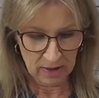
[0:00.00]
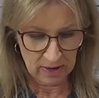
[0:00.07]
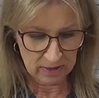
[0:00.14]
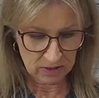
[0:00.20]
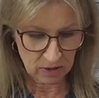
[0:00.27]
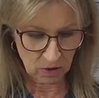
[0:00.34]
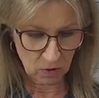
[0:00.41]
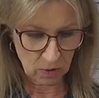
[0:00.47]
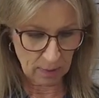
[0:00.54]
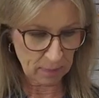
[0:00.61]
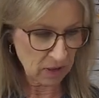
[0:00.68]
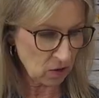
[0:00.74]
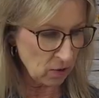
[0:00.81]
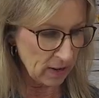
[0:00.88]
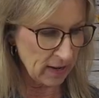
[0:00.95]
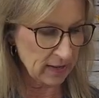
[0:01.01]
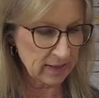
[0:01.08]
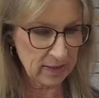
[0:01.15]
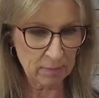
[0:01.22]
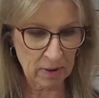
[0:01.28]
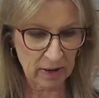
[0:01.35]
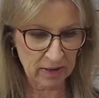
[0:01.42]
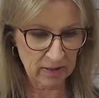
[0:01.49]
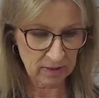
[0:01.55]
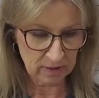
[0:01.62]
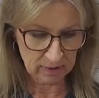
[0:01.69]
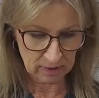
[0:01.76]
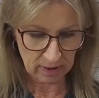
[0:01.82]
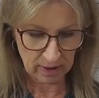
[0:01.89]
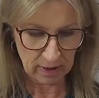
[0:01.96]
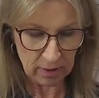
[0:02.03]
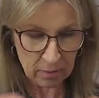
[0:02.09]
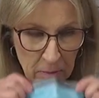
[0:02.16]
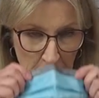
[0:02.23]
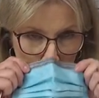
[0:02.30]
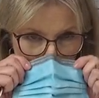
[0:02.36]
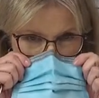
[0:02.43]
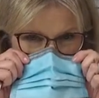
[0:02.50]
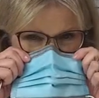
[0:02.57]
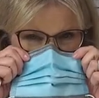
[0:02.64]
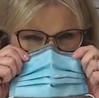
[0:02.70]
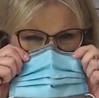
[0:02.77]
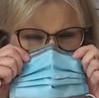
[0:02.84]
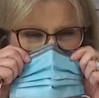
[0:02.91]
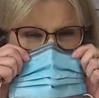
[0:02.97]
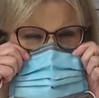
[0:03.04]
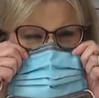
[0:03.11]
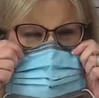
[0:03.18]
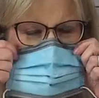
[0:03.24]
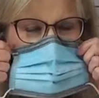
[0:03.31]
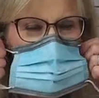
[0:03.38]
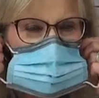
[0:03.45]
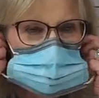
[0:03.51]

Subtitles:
So I'm going to go ahead and get my mask on here